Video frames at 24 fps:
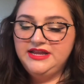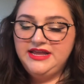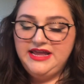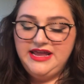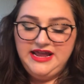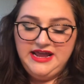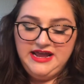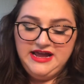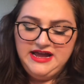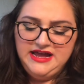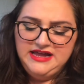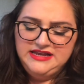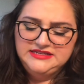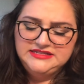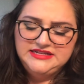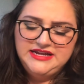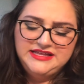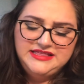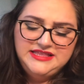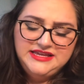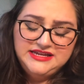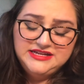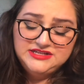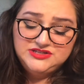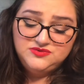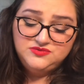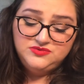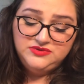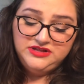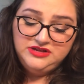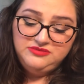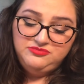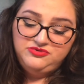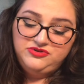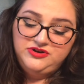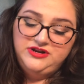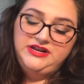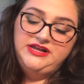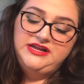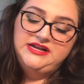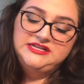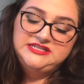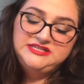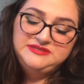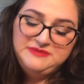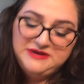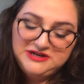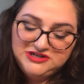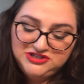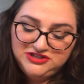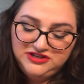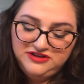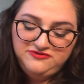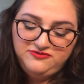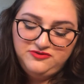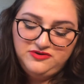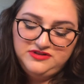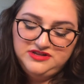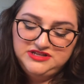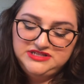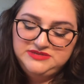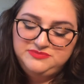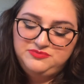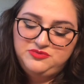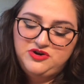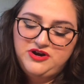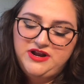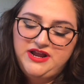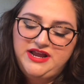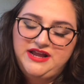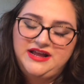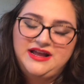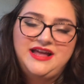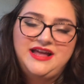and I think it's really pretty, especially for the spring.